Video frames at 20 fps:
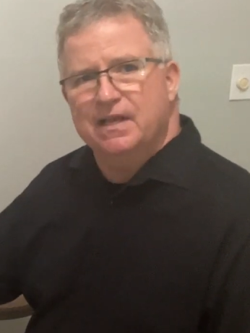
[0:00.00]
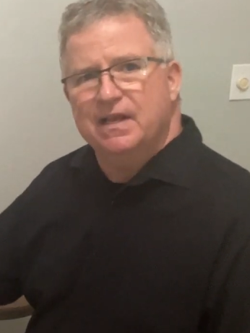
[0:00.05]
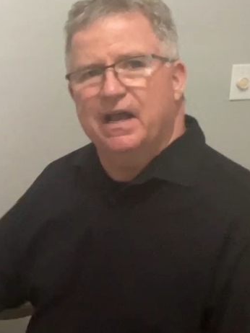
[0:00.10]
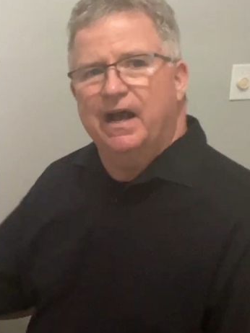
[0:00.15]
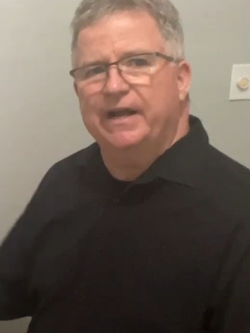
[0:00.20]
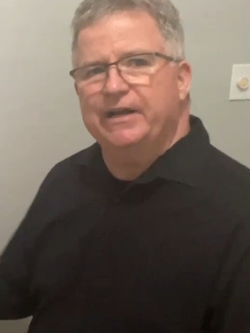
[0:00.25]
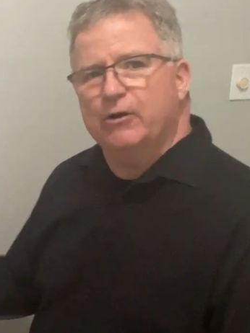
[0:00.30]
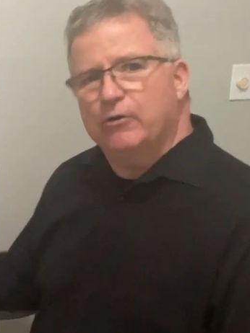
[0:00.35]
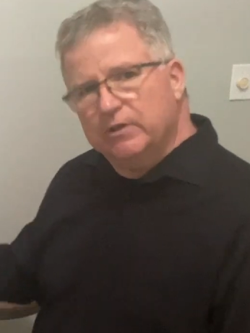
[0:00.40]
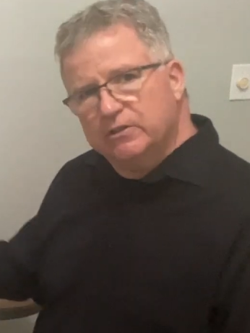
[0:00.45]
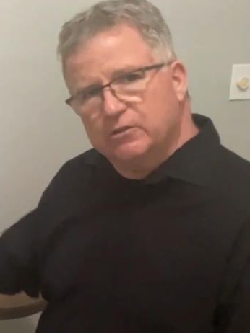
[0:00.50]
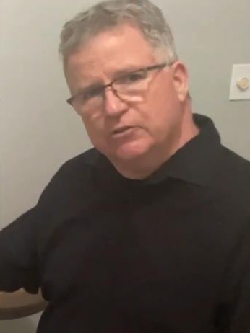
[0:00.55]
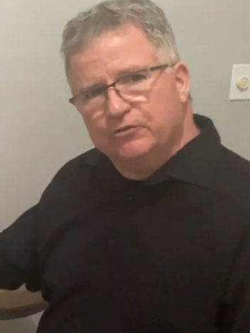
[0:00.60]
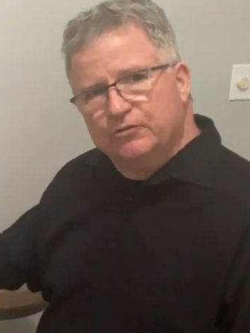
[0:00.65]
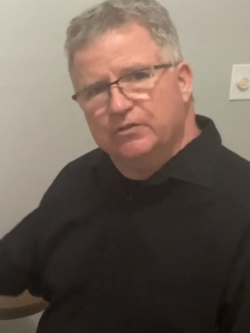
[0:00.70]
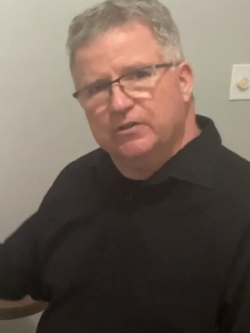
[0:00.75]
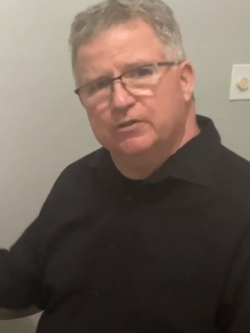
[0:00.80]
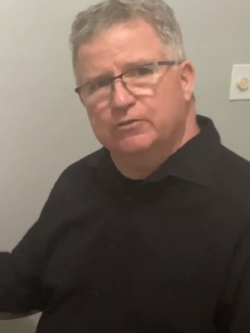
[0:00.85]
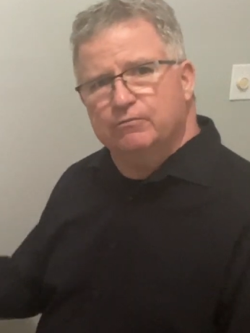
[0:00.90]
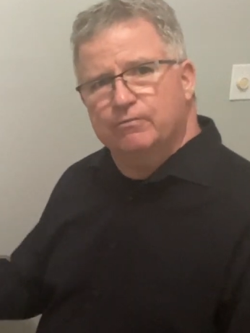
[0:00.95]
I know it
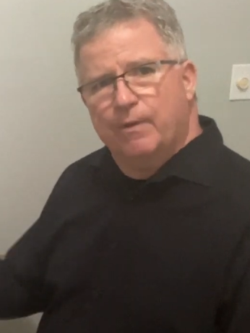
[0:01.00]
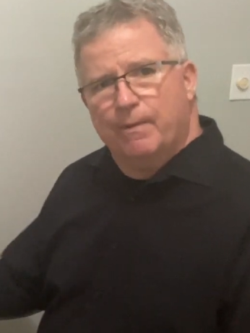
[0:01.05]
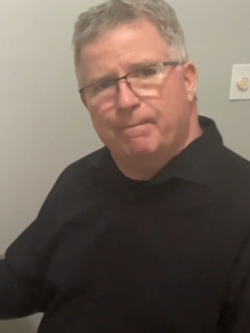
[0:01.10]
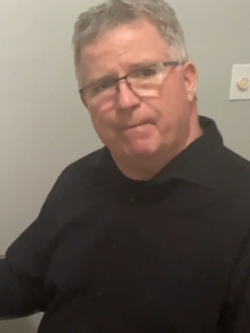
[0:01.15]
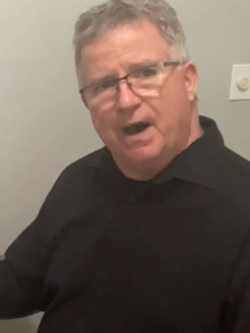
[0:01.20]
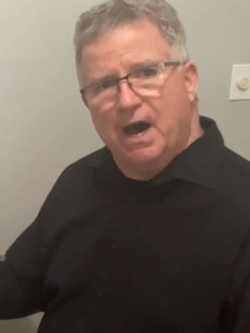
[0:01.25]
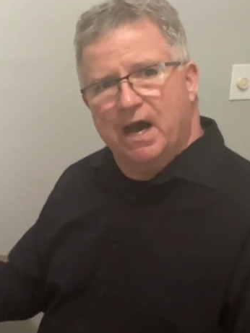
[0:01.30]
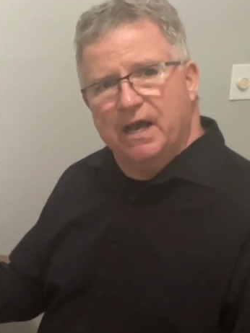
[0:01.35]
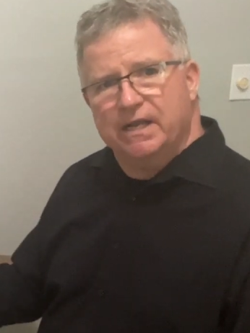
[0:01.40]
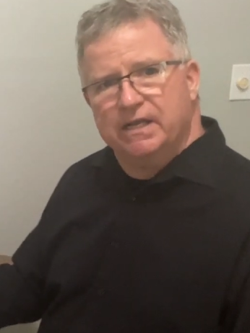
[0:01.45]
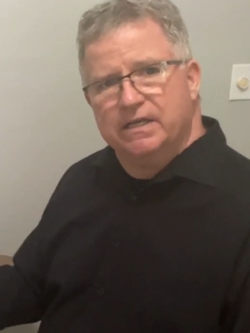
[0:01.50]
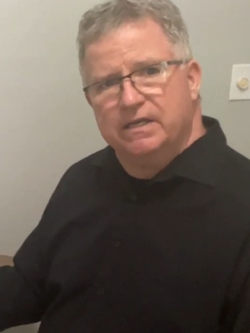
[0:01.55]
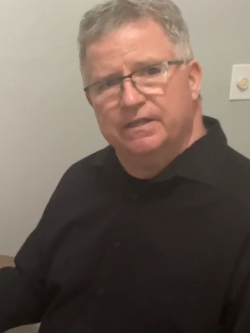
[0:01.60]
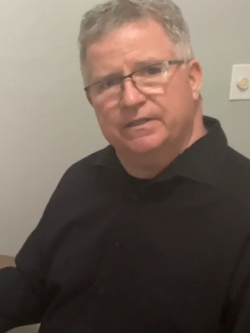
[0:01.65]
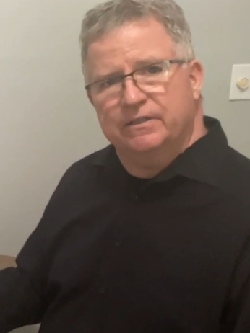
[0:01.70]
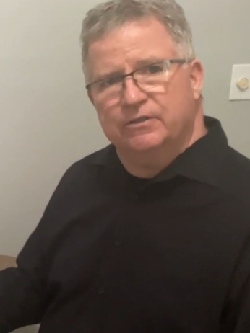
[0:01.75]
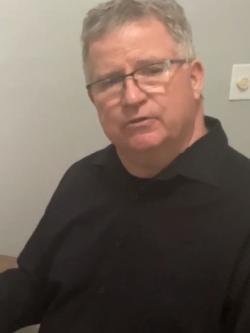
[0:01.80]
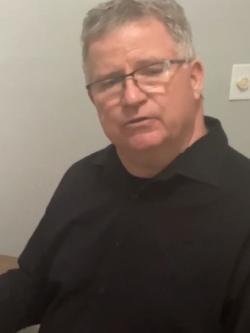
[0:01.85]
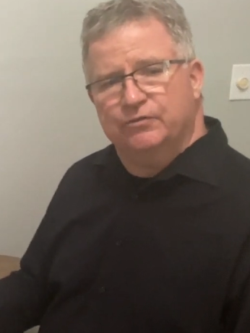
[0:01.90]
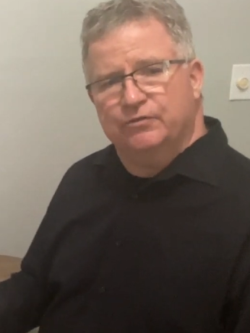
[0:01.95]
looks a little robotic, a
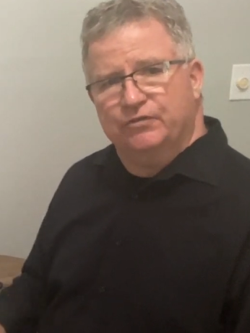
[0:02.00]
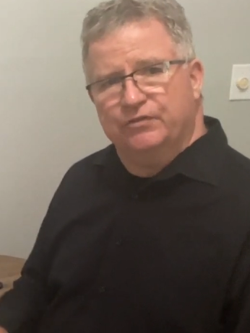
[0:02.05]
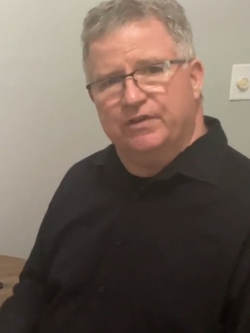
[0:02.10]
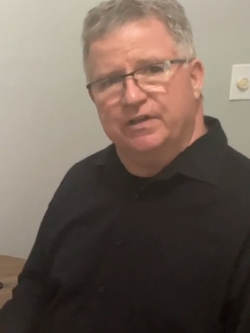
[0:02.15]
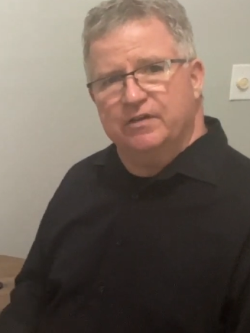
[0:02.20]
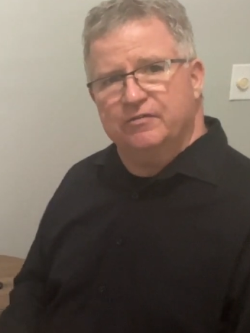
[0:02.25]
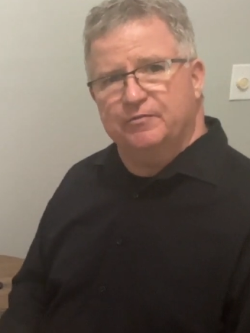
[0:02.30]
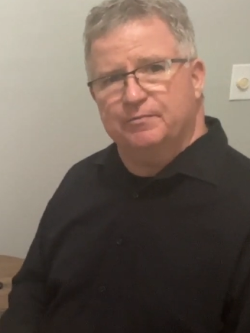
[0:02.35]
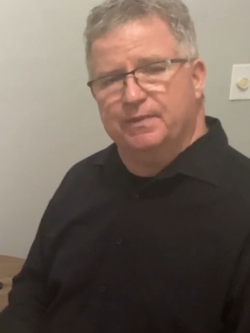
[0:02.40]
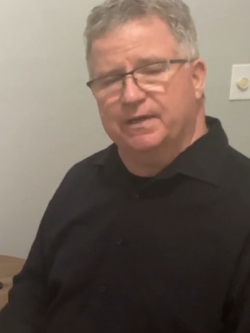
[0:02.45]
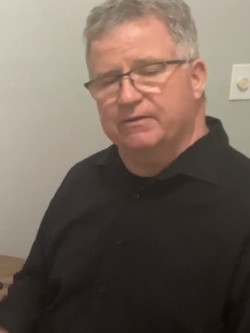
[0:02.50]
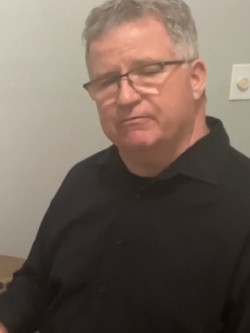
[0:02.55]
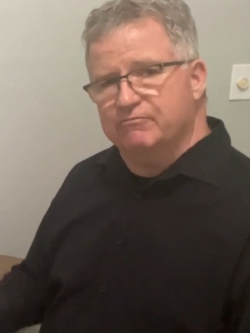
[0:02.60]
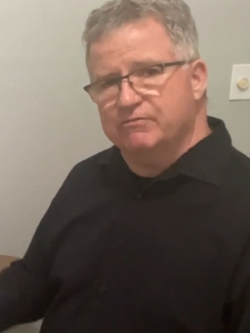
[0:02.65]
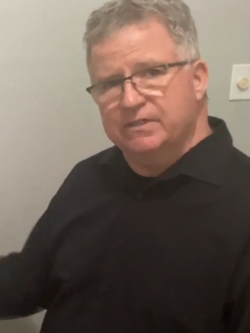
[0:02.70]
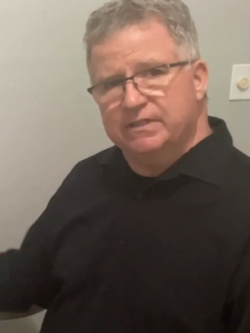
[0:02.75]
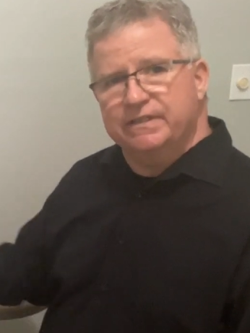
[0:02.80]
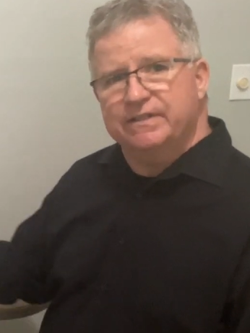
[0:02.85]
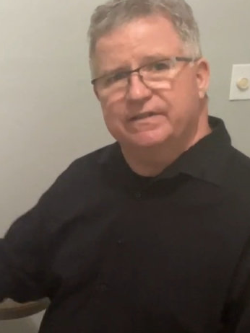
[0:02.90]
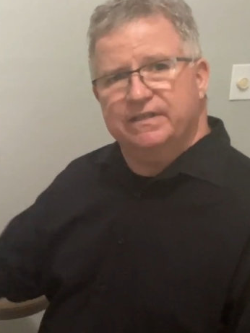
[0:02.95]
little stiff, but I
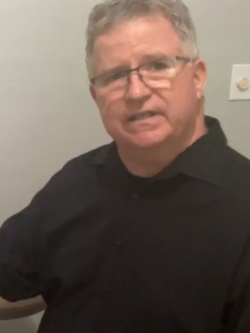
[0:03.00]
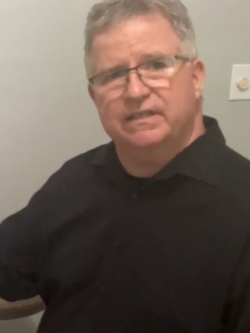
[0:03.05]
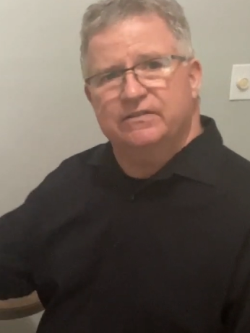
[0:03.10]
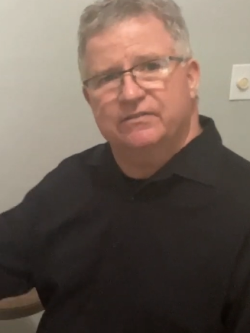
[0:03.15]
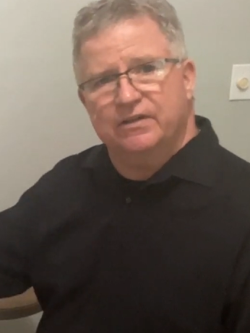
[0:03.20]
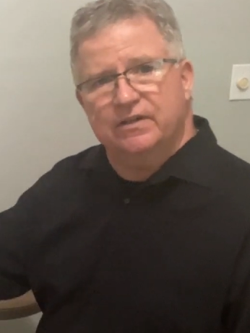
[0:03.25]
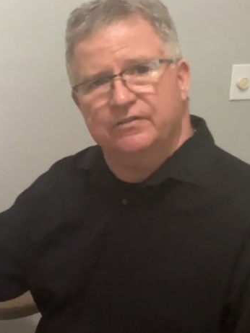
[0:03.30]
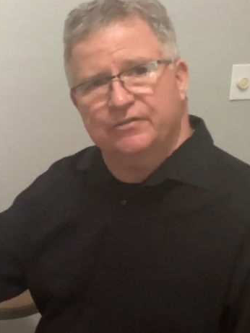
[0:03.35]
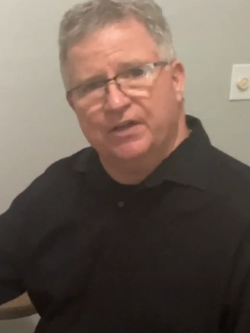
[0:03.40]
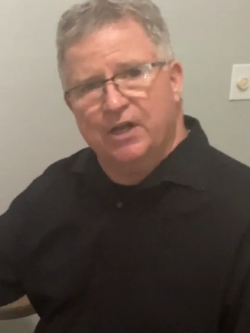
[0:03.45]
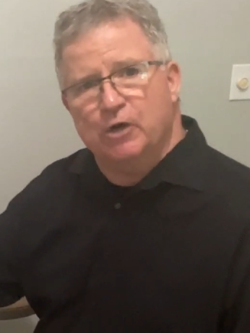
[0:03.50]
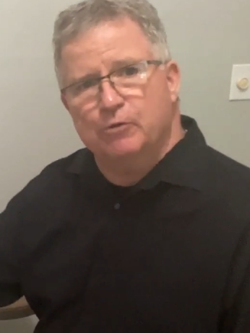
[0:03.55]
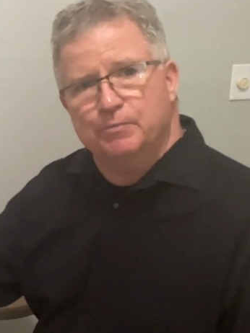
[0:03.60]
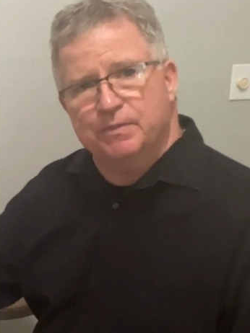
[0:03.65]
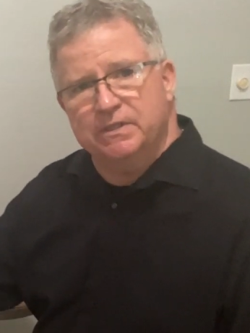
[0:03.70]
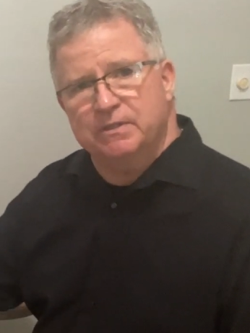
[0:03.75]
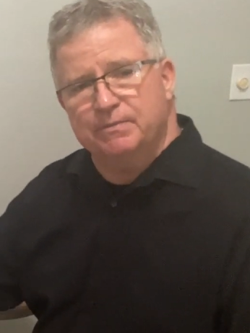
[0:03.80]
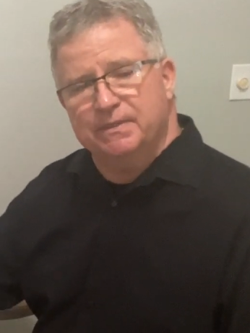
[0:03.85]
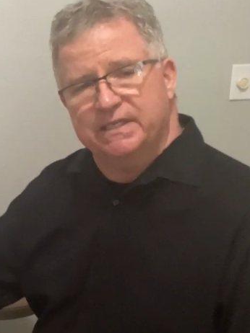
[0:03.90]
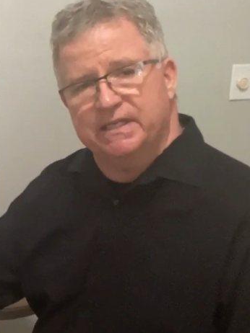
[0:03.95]
really think it does help
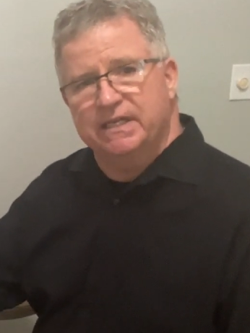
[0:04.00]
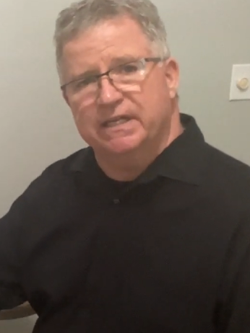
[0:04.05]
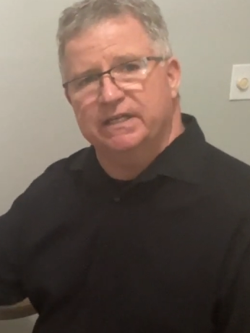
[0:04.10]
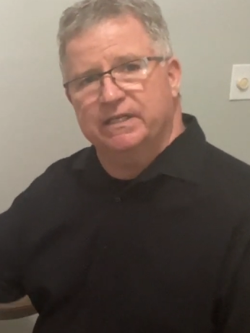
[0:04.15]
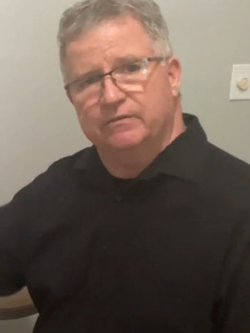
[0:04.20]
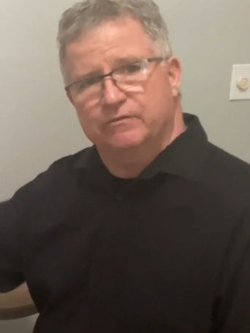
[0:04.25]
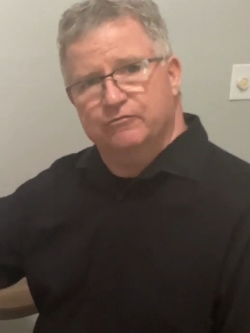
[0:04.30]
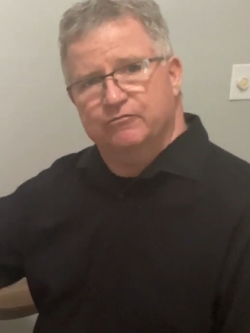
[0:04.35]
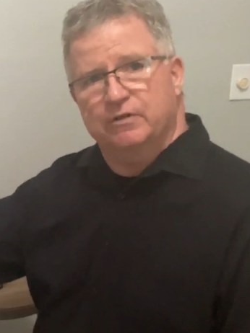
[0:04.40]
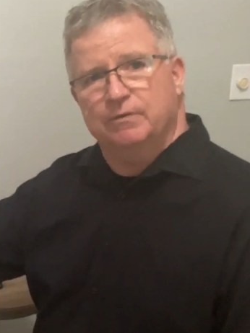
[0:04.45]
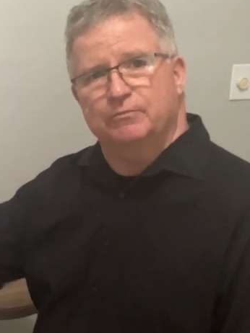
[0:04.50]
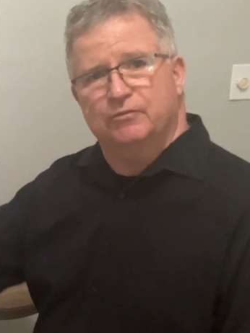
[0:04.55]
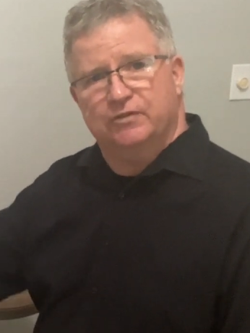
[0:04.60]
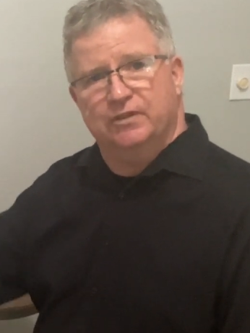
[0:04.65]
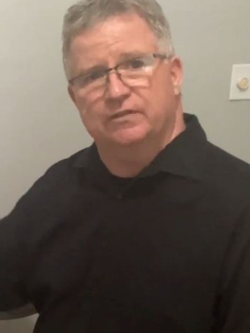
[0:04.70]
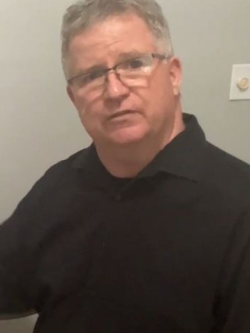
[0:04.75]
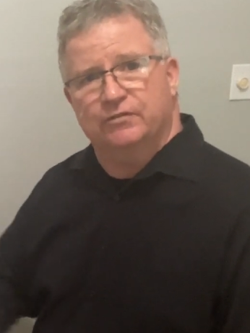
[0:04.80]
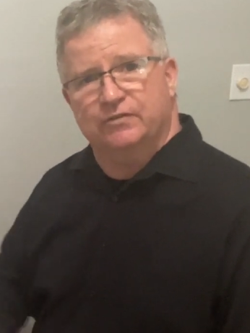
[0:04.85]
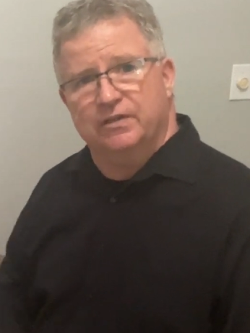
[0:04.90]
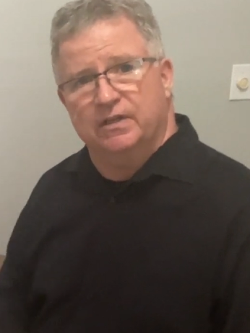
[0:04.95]
in the beginning of drum
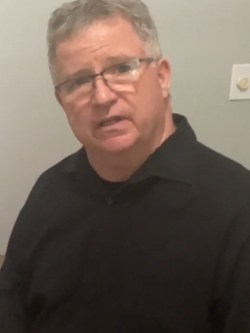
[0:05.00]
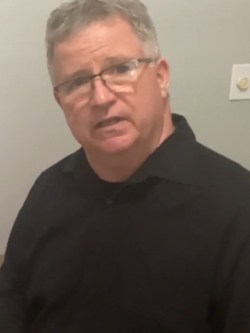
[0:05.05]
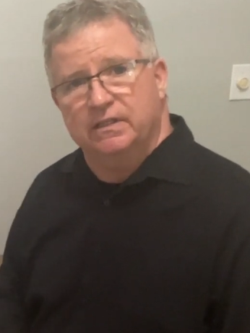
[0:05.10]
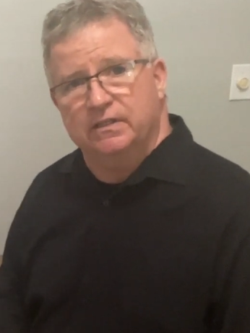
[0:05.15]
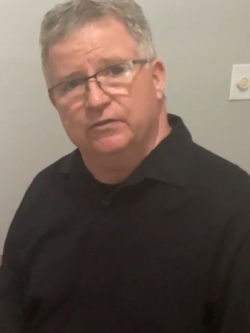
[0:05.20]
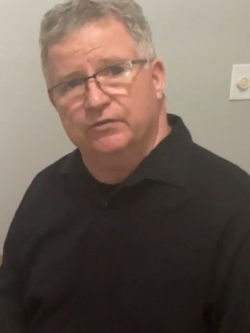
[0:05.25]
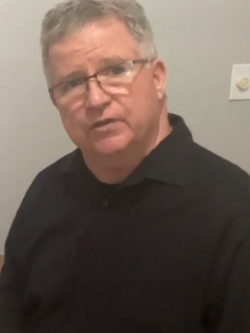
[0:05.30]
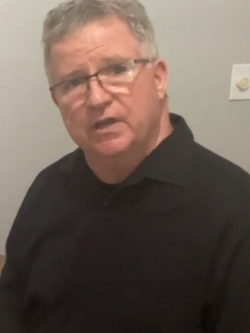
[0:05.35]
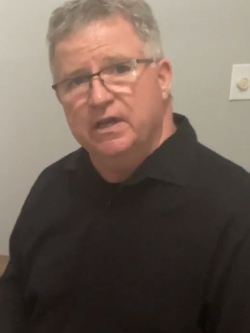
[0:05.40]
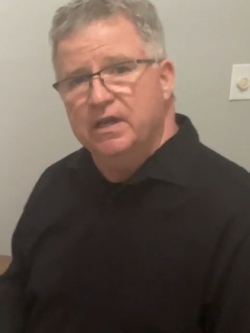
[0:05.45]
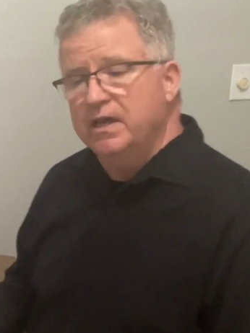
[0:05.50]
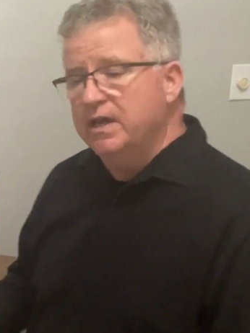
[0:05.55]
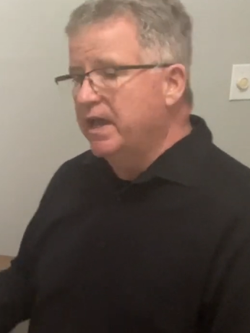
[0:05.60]
set studies.